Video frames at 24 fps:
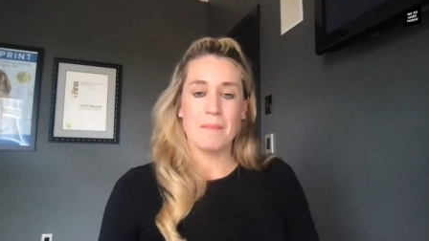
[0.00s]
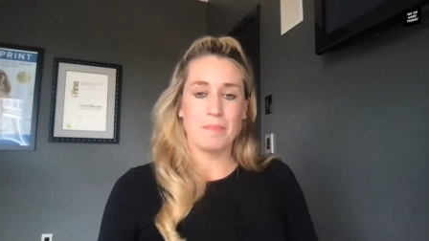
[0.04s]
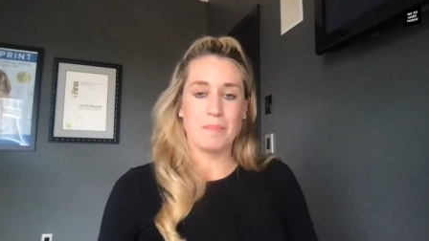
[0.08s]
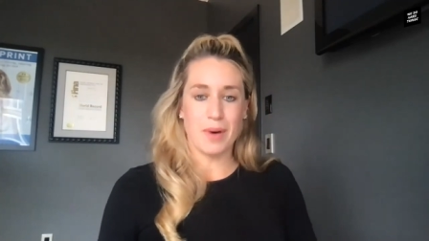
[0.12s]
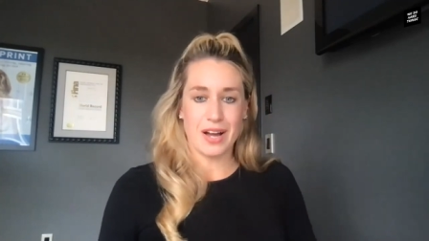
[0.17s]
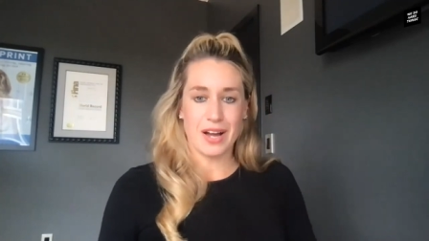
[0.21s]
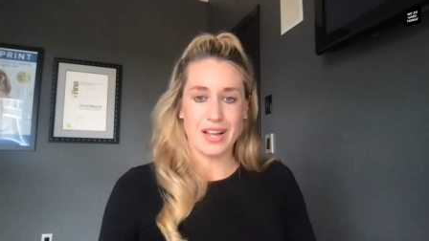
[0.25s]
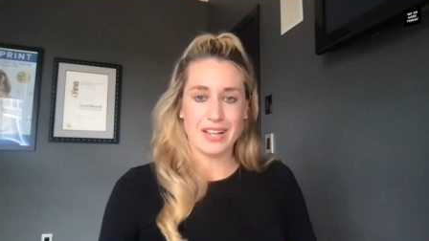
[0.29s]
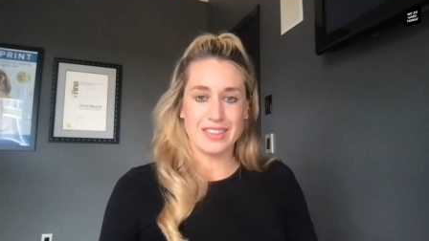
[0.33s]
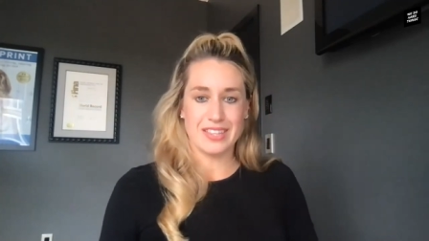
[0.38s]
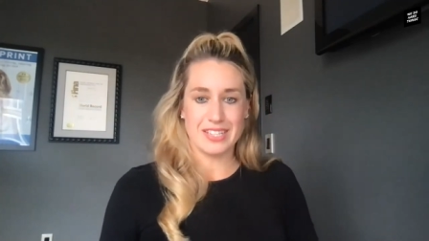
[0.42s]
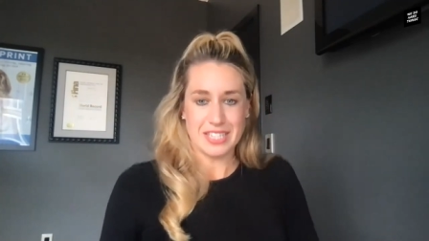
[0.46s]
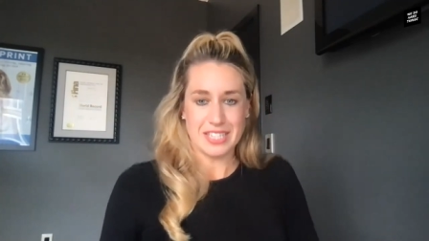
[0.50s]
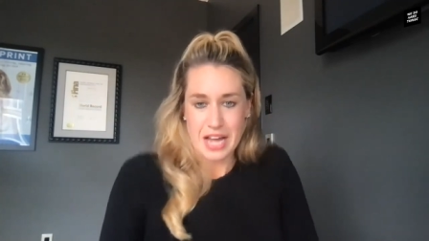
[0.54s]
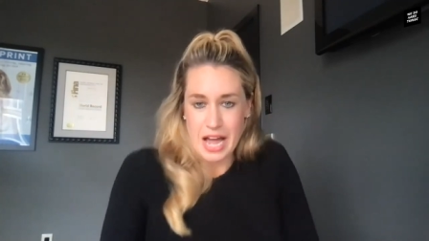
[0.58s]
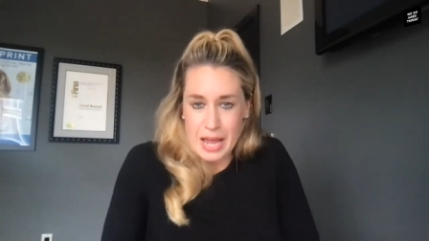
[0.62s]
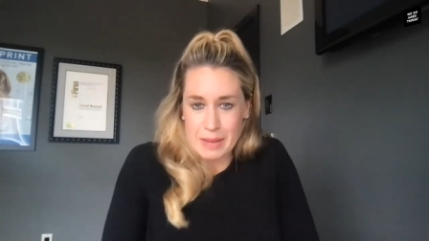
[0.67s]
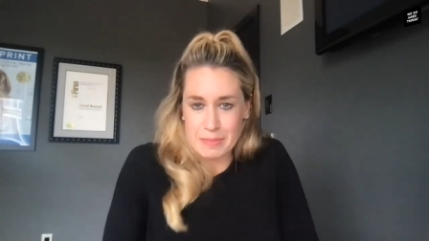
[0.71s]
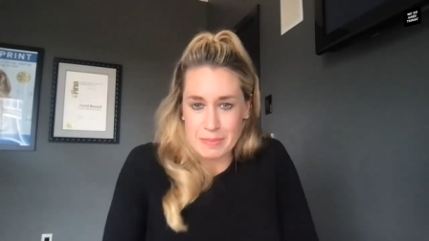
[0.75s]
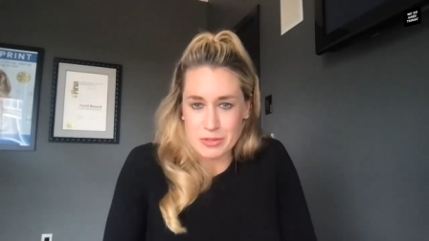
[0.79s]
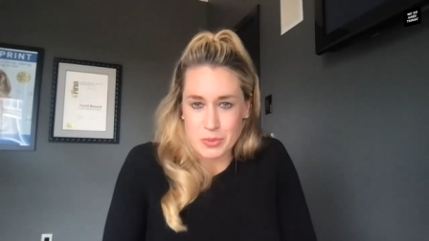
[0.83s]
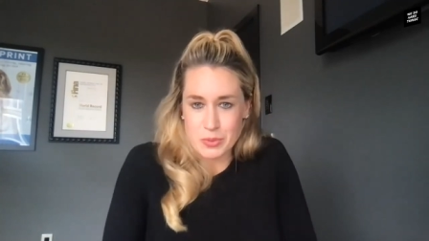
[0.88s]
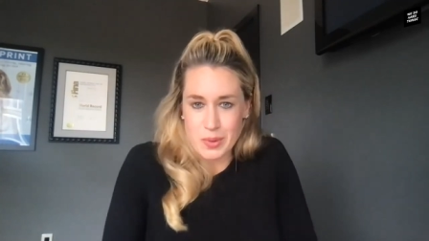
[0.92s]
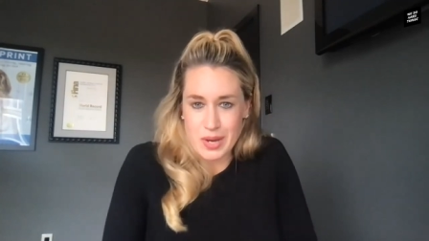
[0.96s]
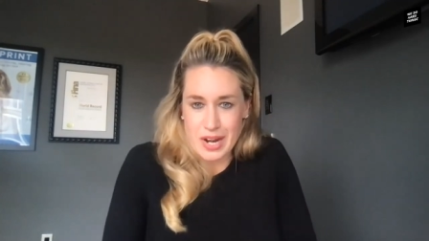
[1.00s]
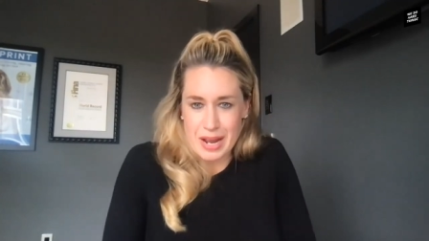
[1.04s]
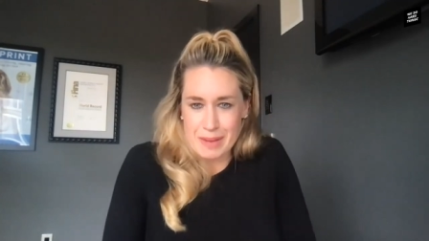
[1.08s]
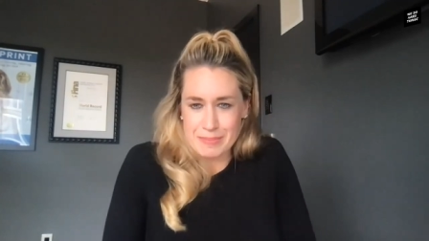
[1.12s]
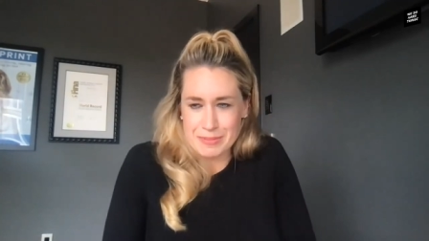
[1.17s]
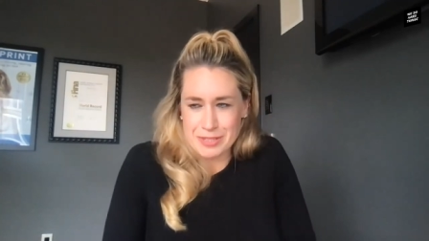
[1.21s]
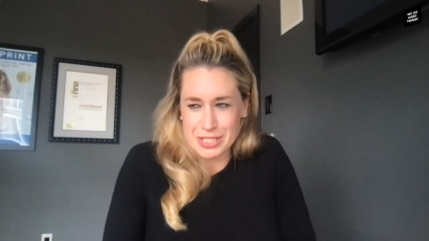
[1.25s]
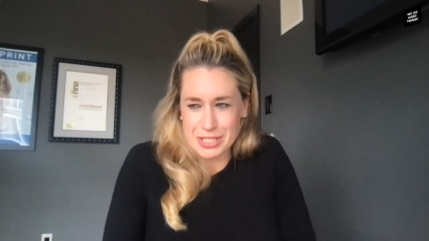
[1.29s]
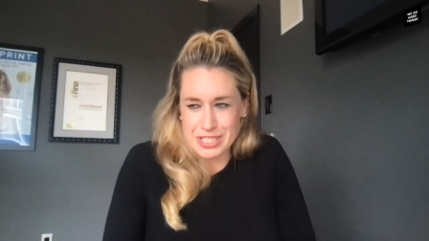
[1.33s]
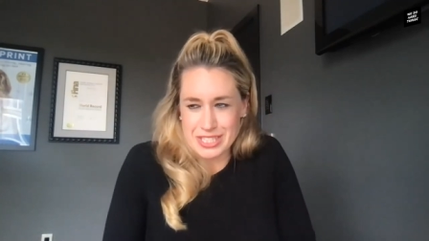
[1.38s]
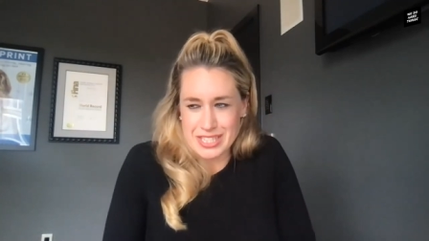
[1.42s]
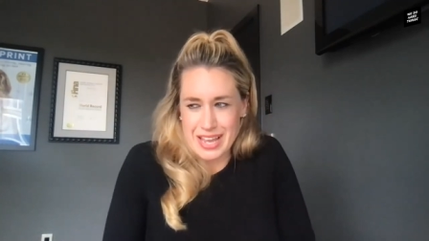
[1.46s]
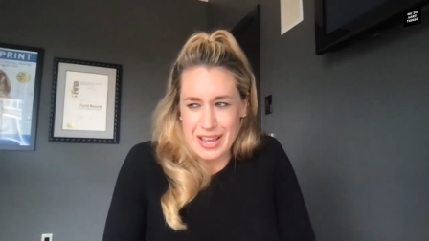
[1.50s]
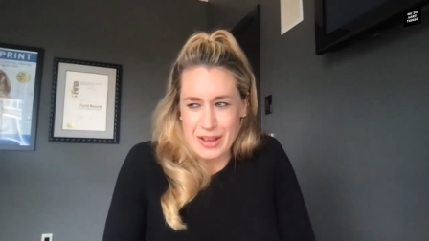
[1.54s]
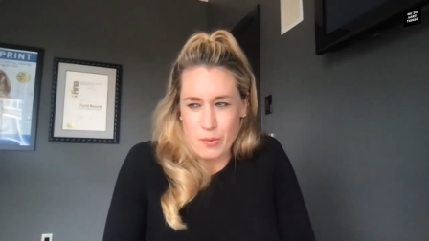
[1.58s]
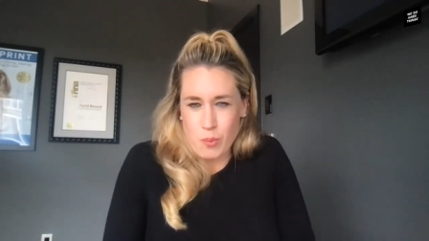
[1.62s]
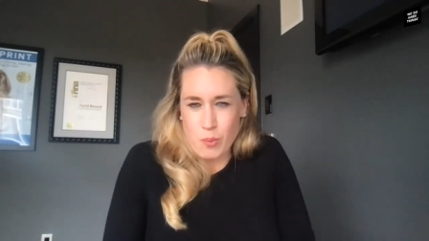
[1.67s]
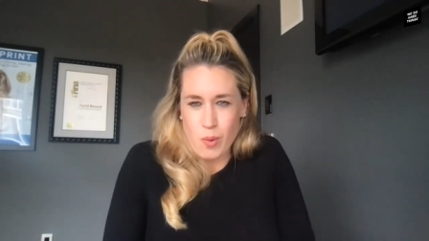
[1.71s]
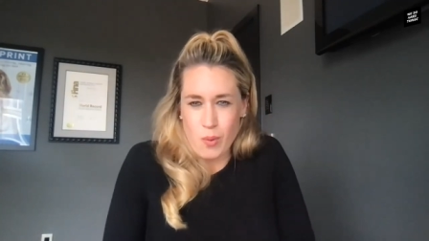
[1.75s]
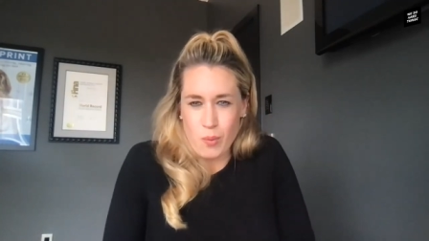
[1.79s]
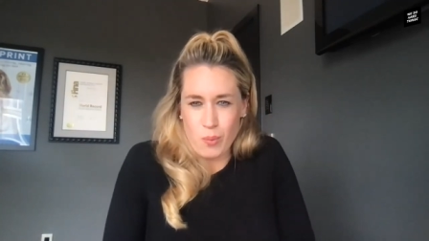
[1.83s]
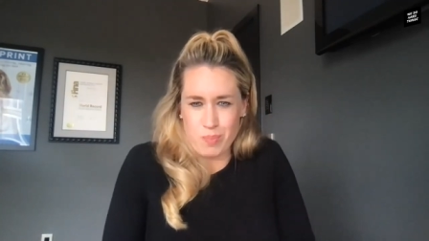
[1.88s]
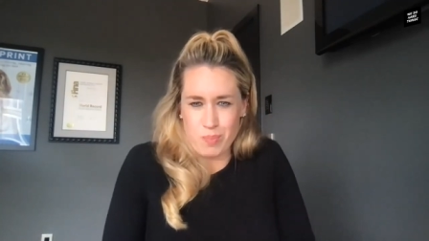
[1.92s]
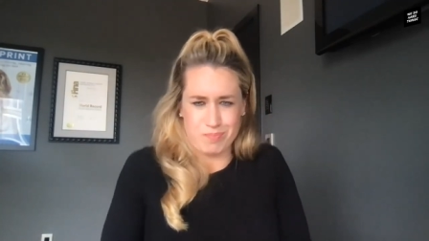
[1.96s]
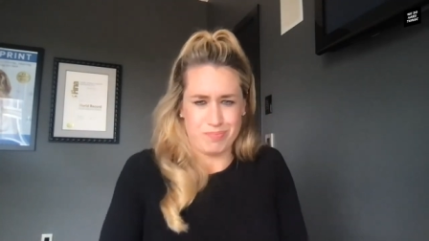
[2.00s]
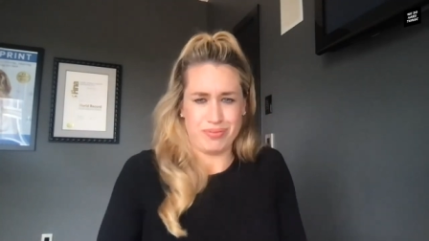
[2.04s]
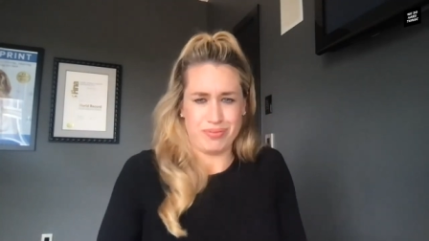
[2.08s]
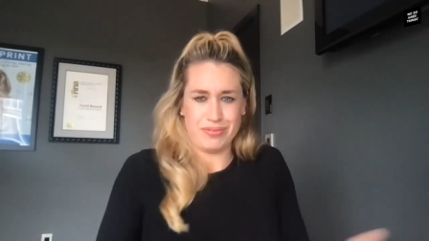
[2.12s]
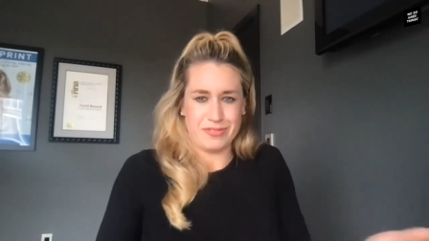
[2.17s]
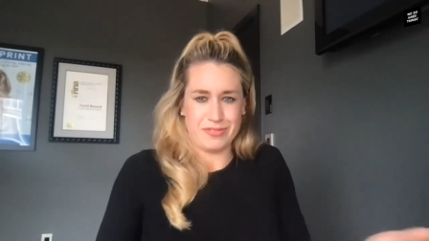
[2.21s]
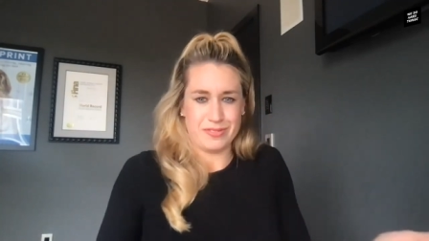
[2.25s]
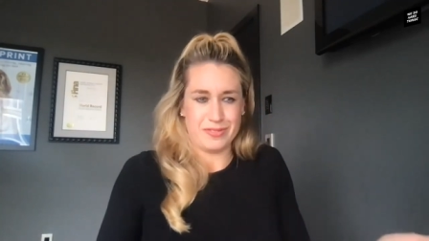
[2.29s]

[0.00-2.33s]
But the times when I'm just like, well,